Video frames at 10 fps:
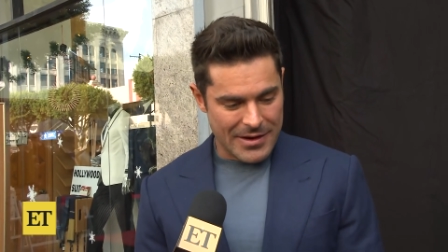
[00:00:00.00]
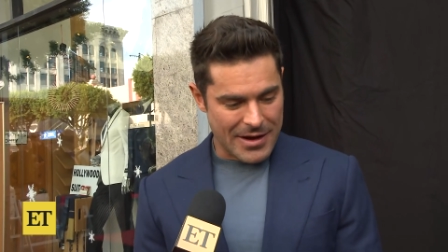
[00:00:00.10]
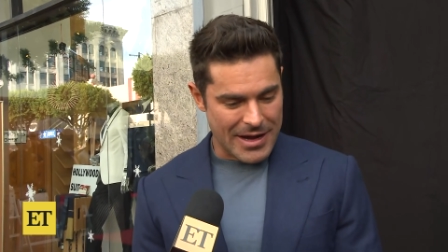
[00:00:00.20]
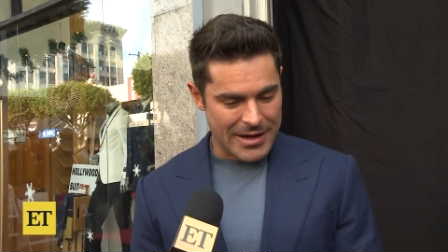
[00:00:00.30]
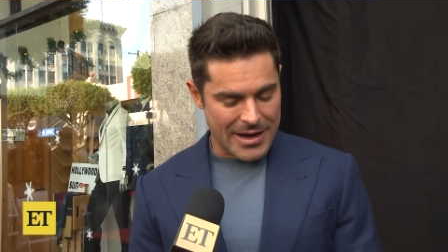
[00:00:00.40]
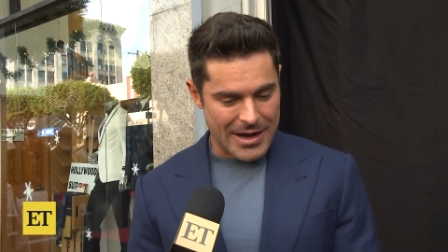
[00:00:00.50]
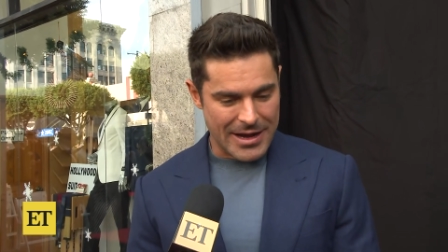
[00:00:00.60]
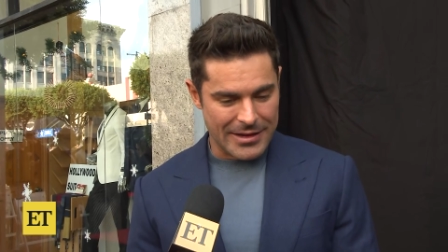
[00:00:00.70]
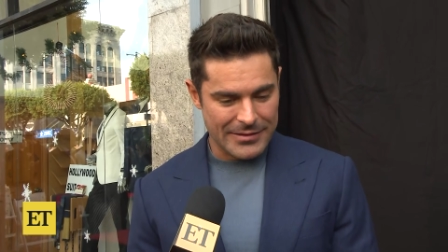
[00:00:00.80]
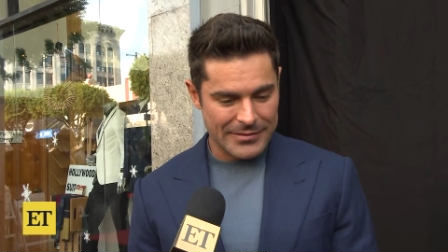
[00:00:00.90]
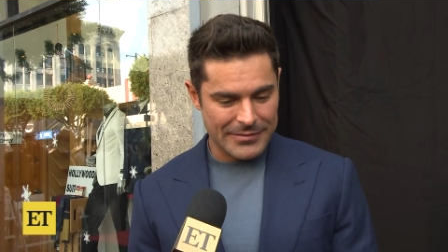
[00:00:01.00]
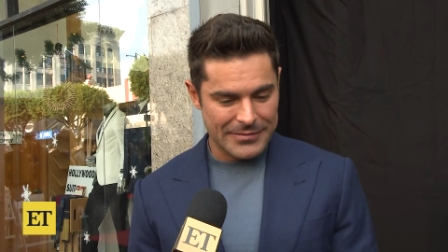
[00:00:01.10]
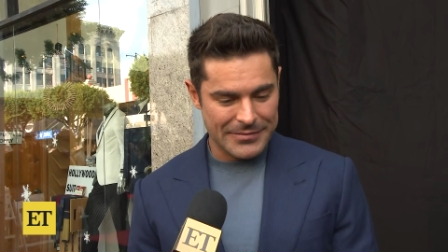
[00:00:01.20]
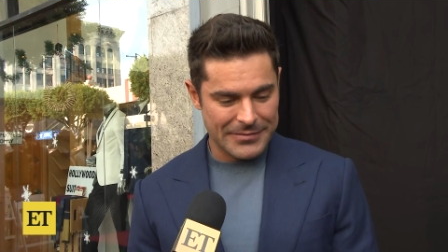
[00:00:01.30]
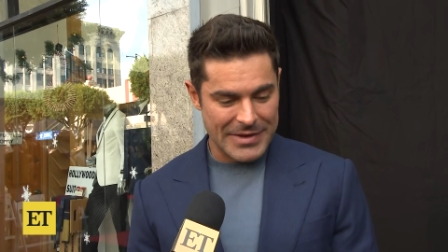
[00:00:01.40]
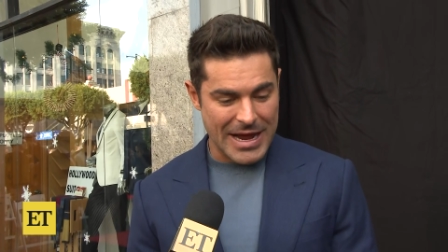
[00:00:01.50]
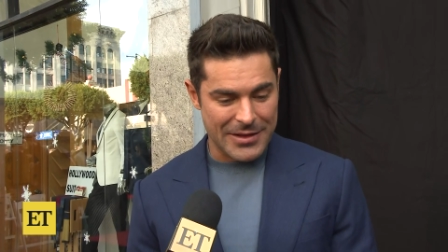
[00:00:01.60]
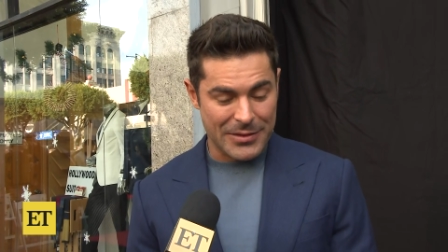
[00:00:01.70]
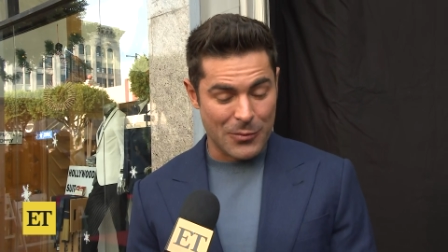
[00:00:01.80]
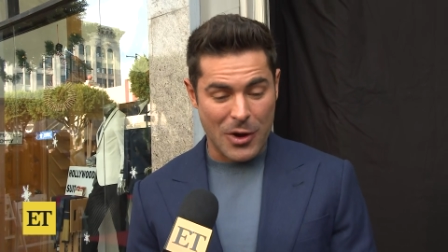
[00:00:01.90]
on. Uh,
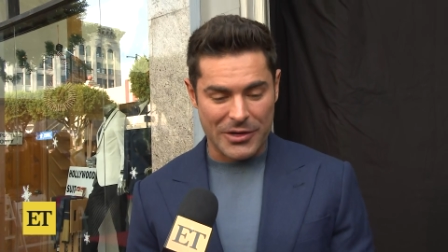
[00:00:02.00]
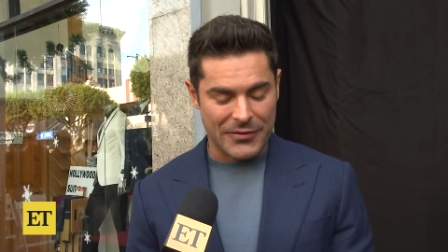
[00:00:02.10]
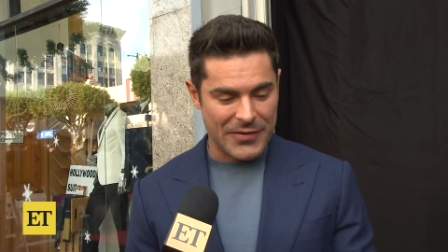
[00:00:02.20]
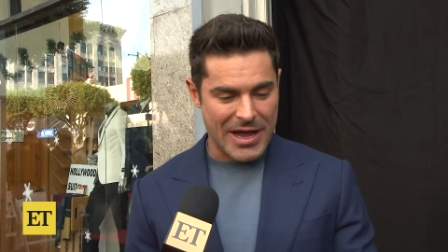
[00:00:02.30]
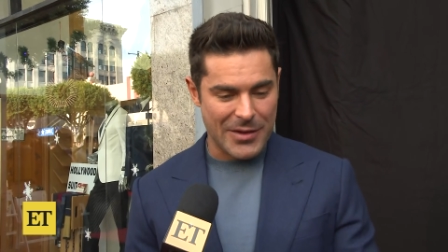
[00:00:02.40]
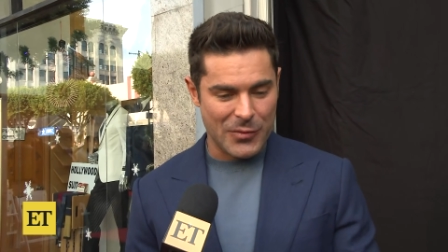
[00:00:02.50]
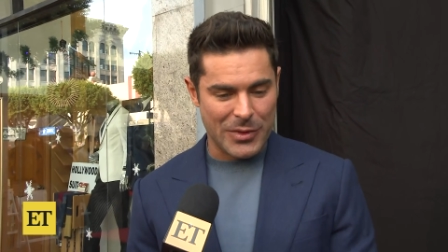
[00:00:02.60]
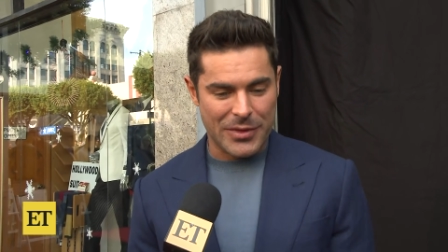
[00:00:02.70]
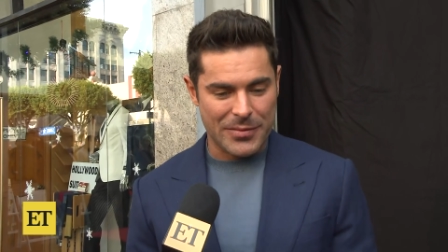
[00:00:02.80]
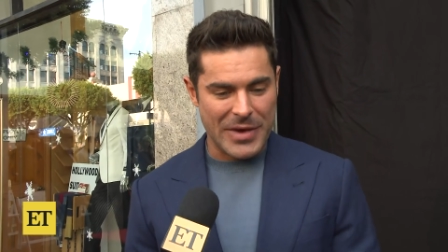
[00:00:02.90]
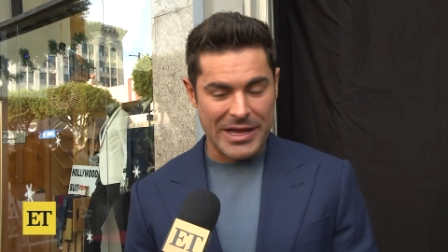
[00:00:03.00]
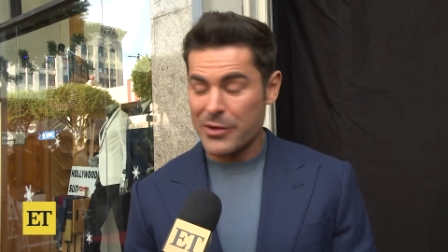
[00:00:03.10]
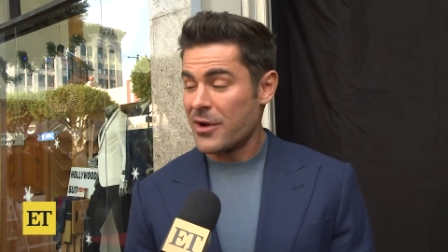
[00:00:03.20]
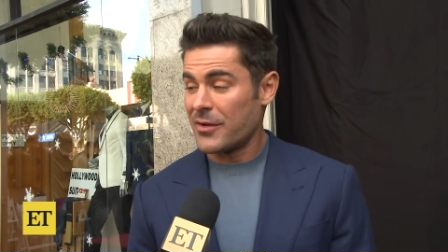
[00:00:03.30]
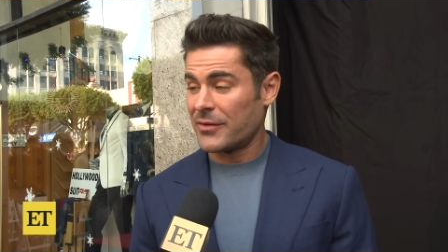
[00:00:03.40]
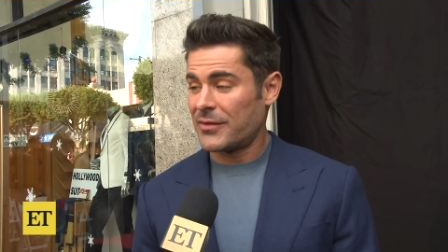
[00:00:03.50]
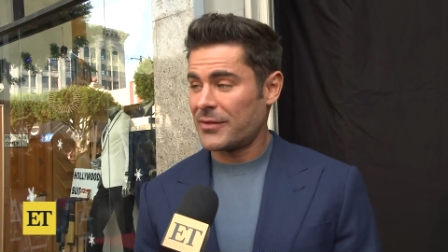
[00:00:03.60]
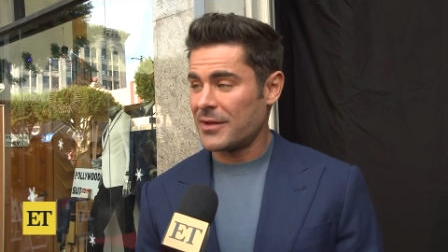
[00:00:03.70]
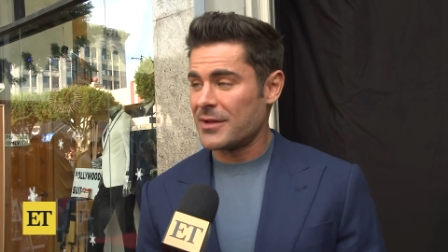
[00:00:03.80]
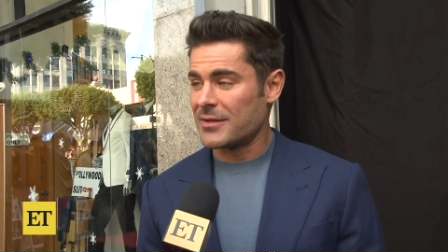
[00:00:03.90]
yeah, the Walk of Fame with my
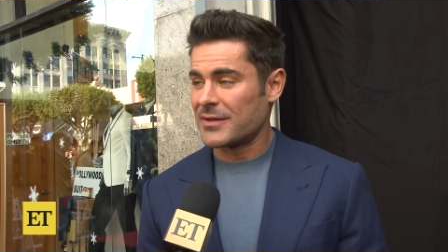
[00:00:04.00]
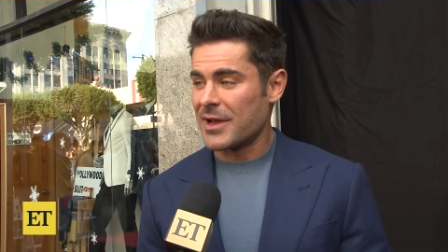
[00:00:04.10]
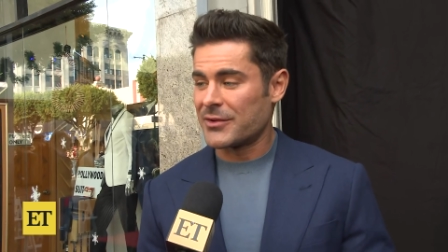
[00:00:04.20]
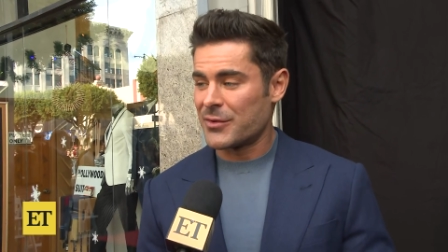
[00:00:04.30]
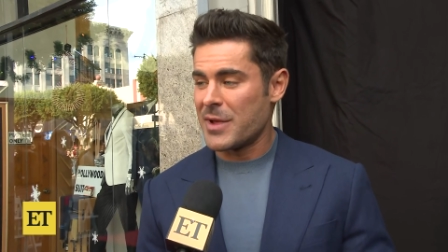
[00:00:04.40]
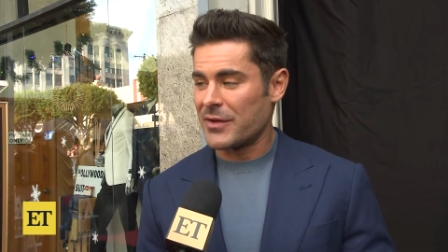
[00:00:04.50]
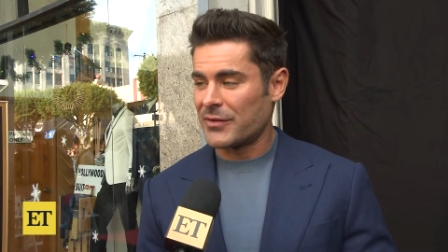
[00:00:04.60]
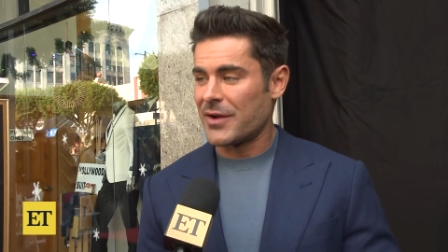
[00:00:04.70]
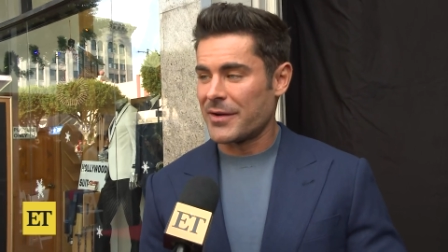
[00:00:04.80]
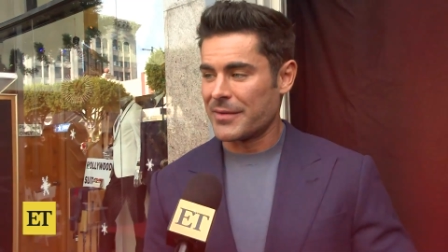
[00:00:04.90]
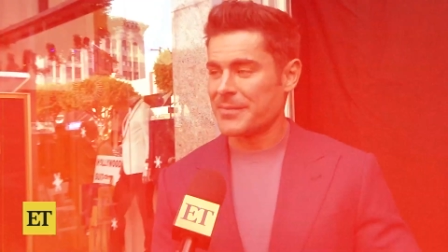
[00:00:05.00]
heroes is a tremendous honor.